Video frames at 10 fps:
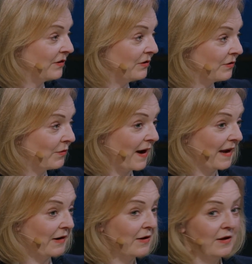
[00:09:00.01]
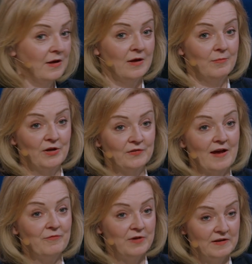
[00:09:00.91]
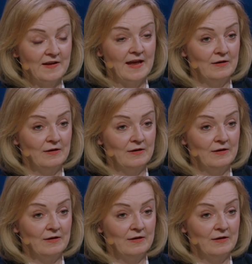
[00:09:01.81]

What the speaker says: to Ukraine, because every day